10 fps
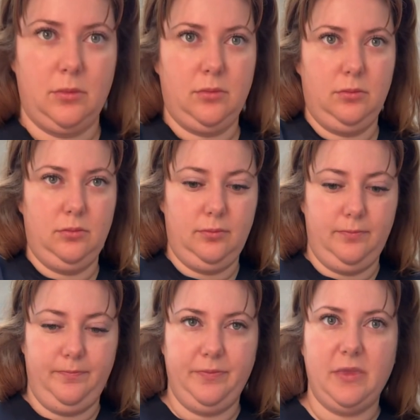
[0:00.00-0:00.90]

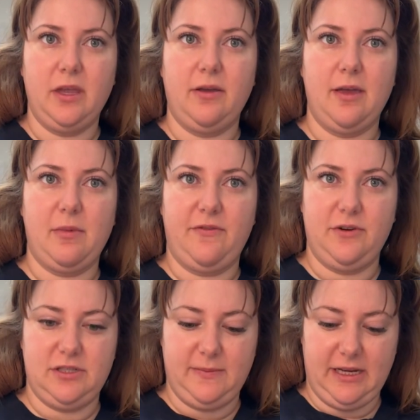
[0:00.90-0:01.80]
Okay, my
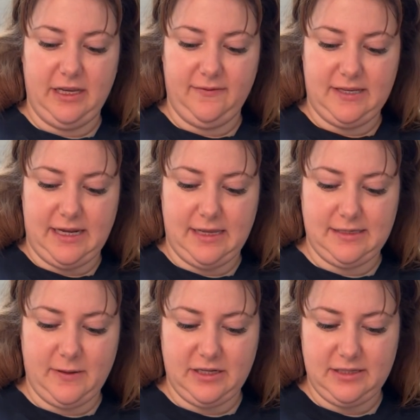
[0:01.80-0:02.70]
first meeting of the day is about to